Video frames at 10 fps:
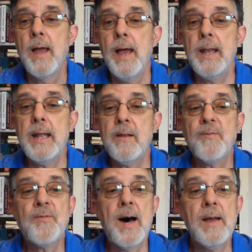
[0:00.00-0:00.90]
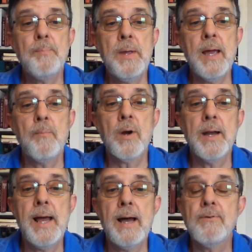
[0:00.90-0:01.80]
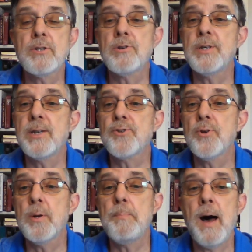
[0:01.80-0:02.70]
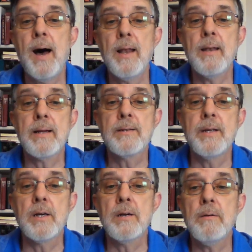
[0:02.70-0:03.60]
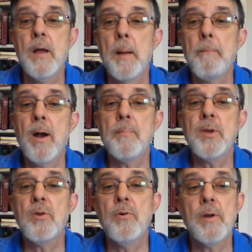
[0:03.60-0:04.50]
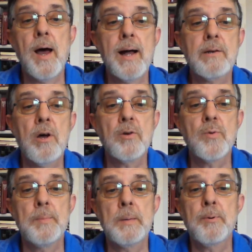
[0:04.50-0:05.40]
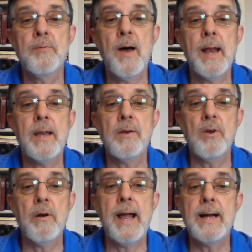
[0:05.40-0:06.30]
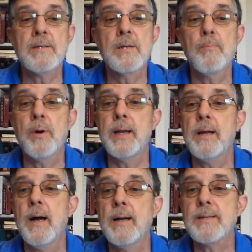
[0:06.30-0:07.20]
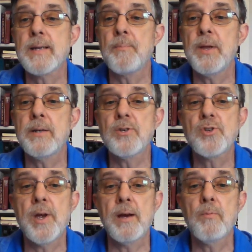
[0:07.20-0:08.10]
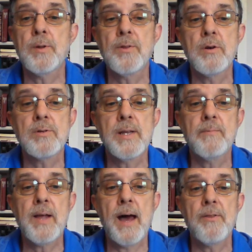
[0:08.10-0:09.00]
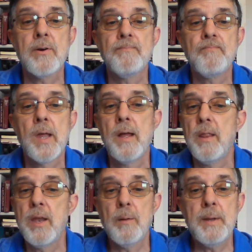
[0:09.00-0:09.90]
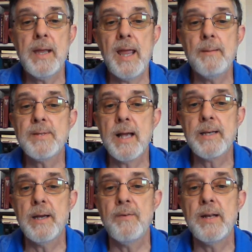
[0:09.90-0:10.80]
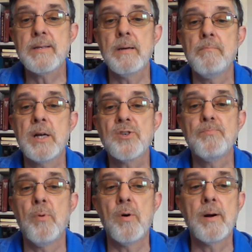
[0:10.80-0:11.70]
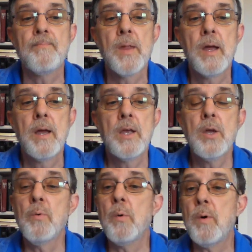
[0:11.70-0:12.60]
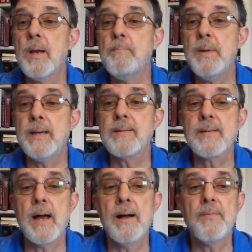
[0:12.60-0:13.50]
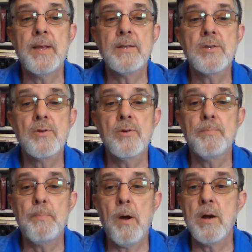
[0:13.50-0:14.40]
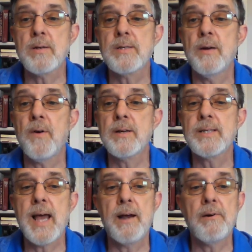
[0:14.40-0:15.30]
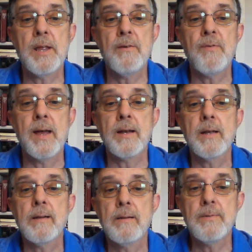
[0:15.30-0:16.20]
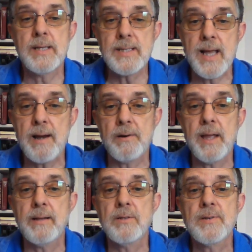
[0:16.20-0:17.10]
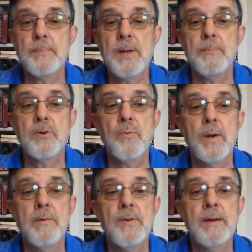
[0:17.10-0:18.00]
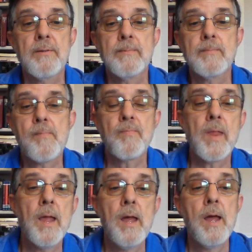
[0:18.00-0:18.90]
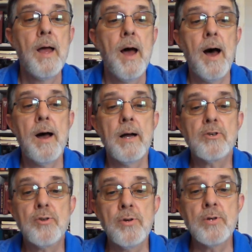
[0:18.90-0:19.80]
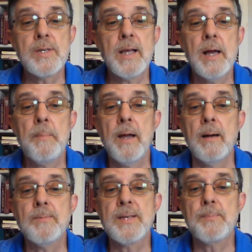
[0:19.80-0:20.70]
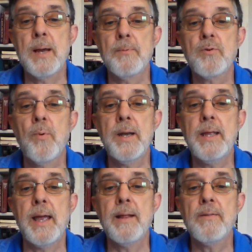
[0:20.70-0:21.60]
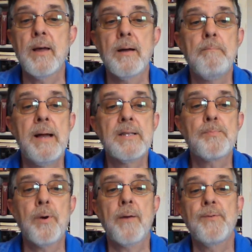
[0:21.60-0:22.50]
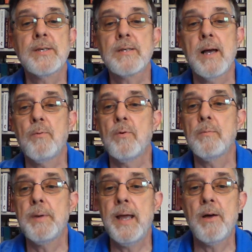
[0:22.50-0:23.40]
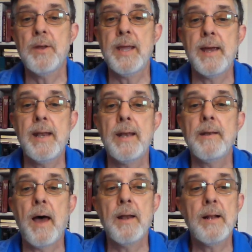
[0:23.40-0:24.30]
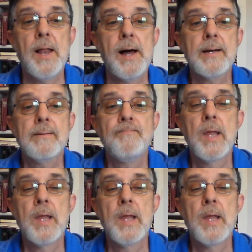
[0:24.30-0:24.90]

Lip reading: And then at 5 p.m., we're going to have a traditional potluck dinner. Barbecue and hot dogs will be provided, and you're asked to bring something to share with those that have gathered. There'll be games, activities, and much more. You won't want to miss these two parts of our Saturday event this Saturday, September 25th. Tuesday coming up, September 28th, men's breakfast will be held again at 9 o'clock.